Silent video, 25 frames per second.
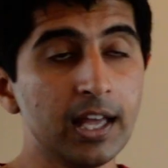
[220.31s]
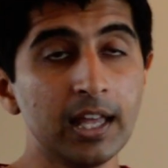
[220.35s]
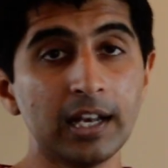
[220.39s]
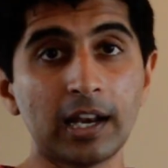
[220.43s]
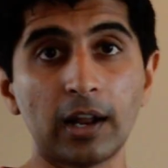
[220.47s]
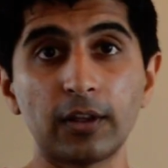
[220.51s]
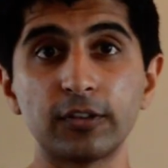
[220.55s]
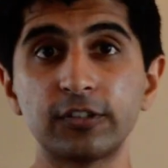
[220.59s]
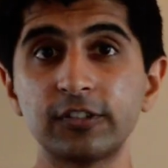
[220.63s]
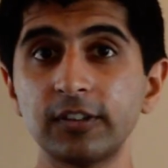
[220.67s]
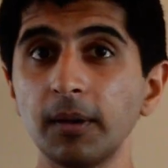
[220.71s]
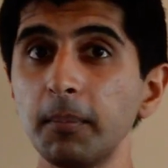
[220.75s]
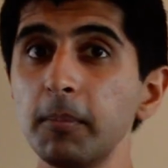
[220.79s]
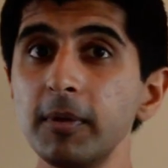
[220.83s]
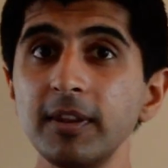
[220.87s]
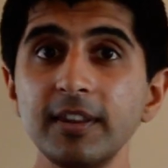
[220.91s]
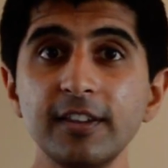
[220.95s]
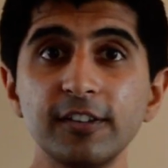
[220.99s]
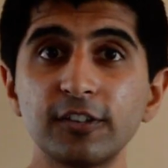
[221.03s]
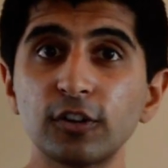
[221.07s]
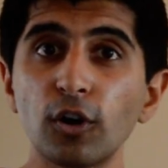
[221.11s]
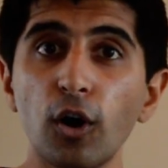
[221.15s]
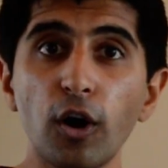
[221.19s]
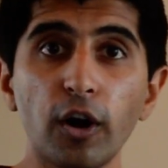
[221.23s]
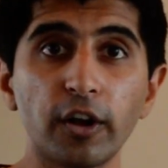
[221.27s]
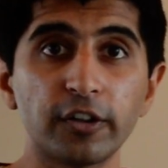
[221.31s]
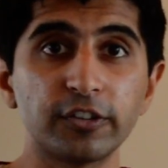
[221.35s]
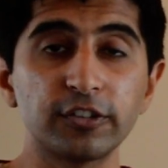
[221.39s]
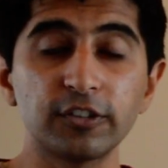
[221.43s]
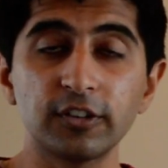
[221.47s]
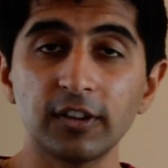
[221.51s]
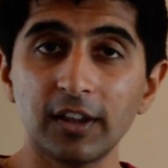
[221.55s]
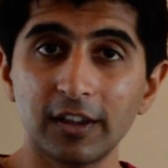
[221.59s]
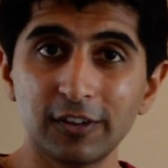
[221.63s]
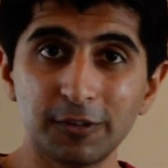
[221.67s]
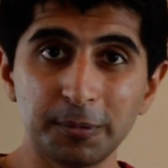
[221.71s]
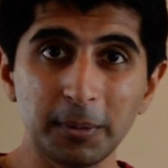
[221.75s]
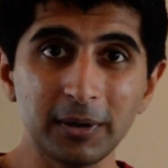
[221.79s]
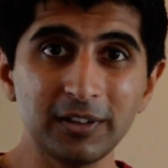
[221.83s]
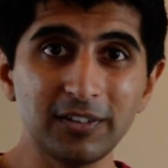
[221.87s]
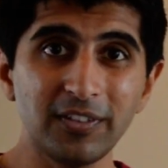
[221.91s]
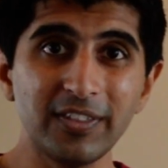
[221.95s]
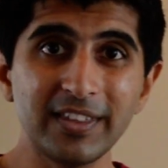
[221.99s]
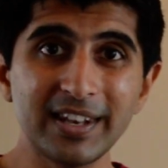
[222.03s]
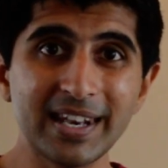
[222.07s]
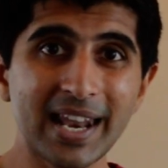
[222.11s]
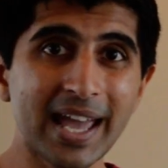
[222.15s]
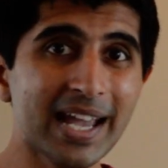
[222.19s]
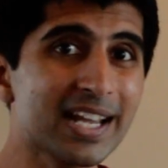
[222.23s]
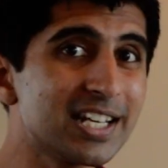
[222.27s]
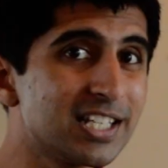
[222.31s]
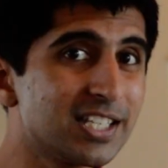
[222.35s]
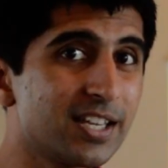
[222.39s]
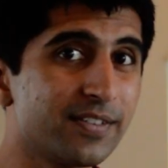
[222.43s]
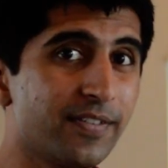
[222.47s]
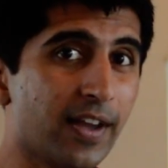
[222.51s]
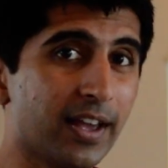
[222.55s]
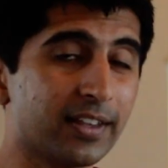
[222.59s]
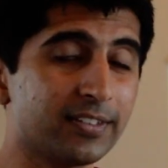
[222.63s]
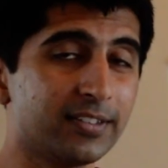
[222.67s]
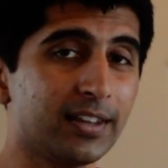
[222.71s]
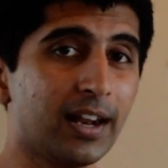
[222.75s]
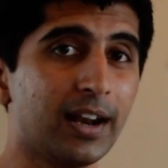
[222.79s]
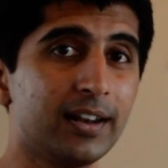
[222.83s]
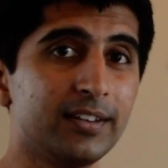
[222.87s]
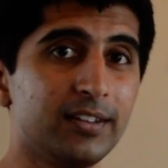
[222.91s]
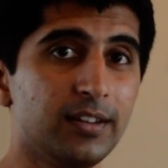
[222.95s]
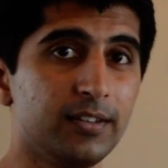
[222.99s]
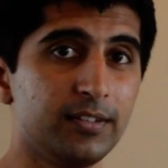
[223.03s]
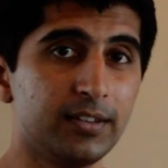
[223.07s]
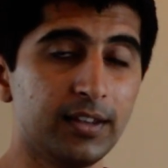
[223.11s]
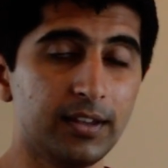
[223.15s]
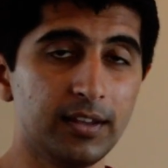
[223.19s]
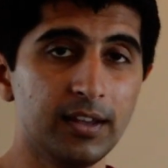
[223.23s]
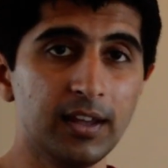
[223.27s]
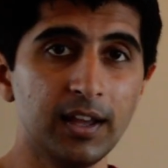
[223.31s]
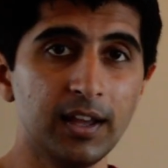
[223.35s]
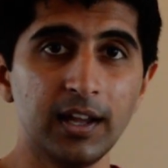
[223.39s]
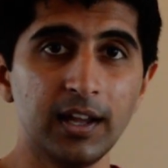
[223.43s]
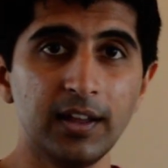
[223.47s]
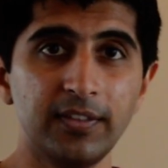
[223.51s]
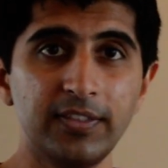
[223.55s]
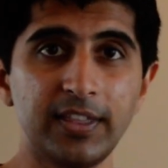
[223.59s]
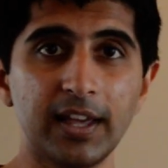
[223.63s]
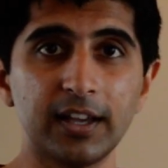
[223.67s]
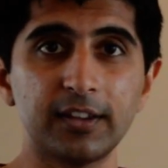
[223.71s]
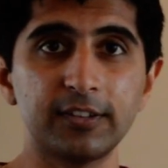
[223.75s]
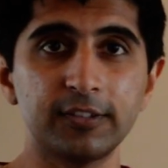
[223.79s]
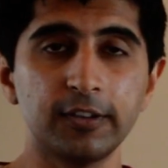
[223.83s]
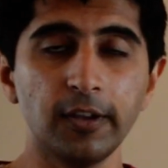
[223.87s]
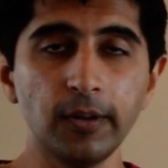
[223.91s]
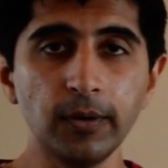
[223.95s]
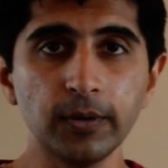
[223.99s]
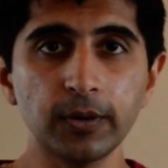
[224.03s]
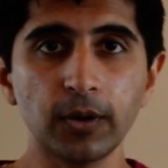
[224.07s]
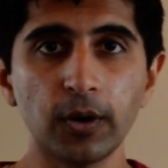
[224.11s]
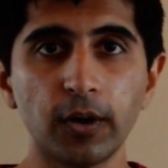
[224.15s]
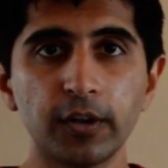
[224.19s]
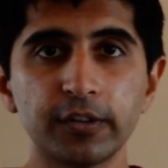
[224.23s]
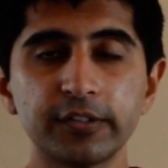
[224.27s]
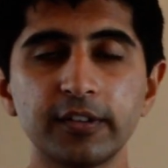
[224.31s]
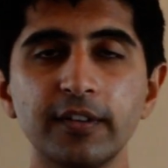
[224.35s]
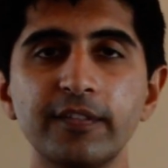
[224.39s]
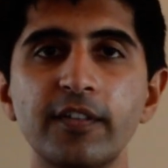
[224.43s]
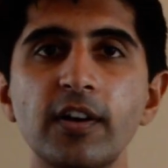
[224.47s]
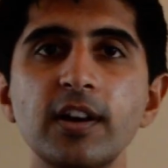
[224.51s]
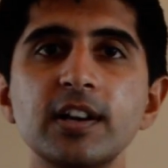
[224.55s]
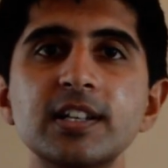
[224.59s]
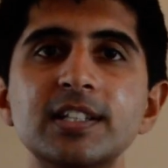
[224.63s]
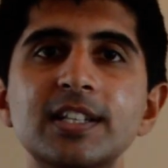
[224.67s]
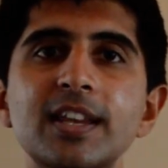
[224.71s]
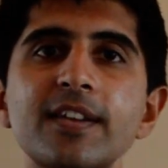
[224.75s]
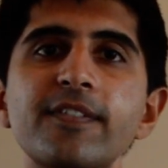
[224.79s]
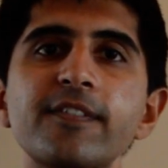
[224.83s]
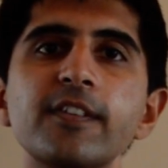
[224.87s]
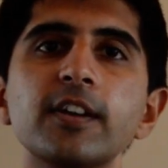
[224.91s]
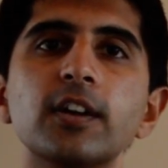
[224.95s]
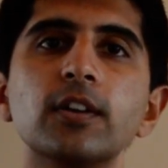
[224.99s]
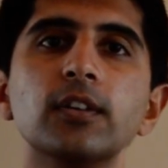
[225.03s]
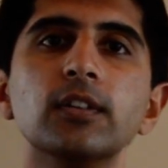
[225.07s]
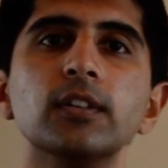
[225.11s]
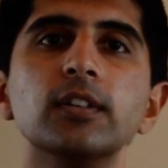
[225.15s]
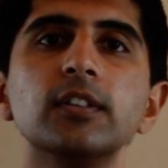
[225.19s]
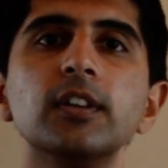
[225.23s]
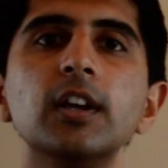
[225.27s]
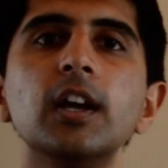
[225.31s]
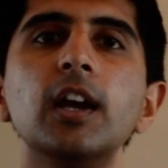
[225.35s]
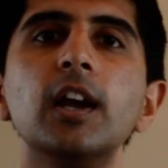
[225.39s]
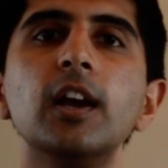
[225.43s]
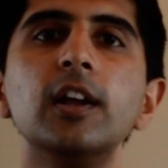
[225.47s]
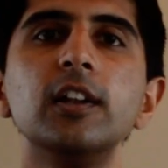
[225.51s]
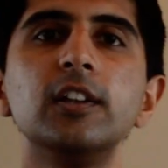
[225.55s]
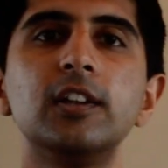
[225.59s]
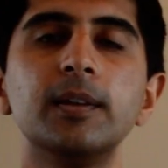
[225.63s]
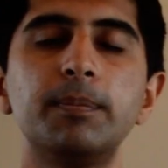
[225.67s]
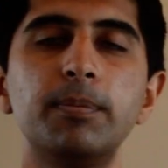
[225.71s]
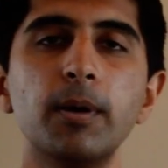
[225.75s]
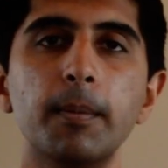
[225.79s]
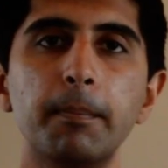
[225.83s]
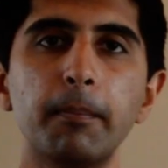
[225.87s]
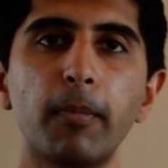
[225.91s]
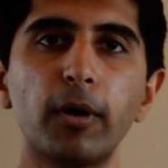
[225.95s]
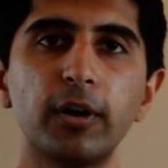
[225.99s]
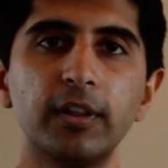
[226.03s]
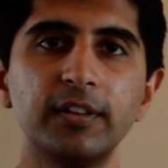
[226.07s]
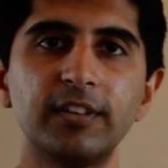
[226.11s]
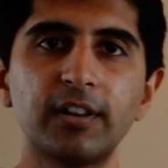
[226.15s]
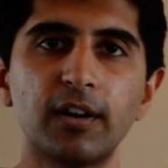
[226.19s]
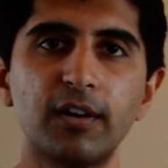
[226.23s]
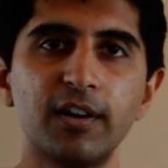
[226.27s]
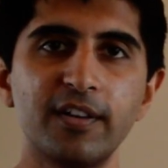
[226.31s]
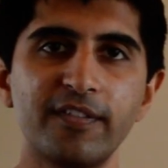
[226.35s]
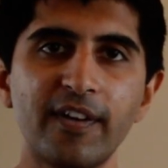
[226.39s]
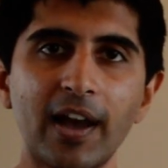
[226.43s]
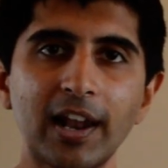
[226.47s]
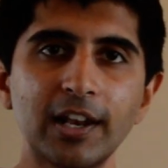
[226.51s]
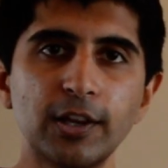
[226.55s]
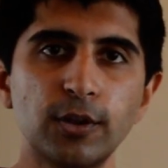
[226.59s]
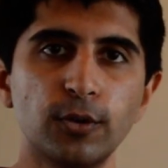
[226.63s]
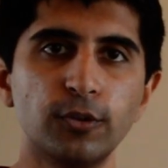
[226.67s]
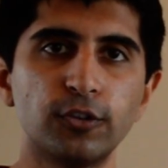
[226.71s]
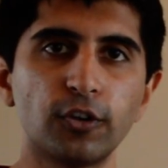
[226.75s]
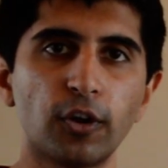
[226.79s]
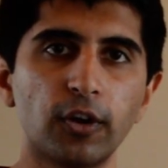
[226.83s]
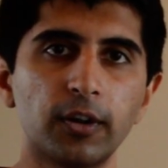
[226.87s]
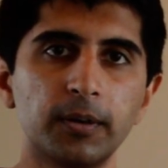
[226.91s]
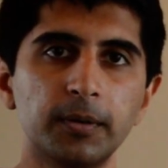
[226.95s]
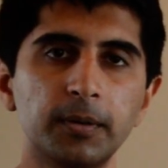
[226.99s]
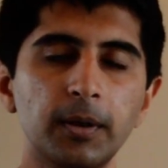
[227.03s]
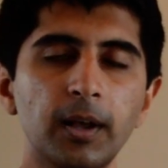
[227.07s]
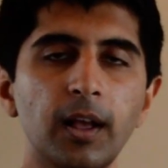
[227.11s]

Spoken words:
Now some of these costs, especially the negative externalities, the external costs, are very difficult to put monetary values on.